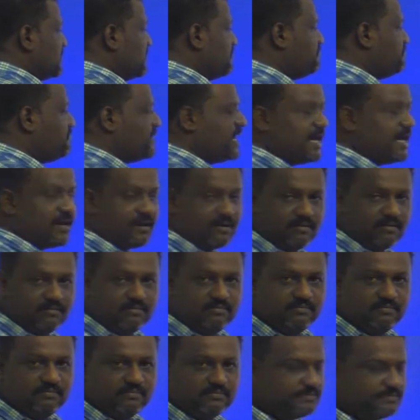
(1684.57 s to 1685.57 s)
compare,
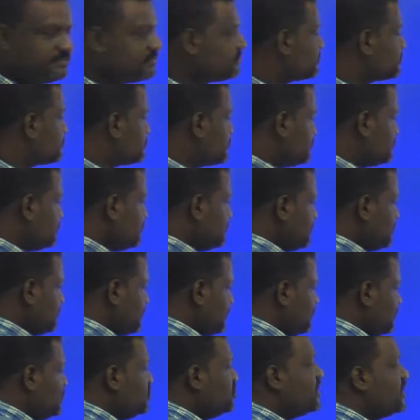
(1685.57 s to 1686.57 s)

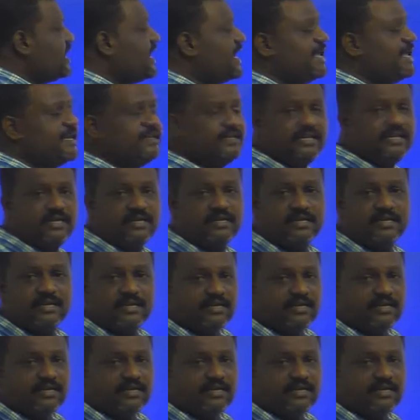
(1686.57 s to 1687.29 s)
J and E,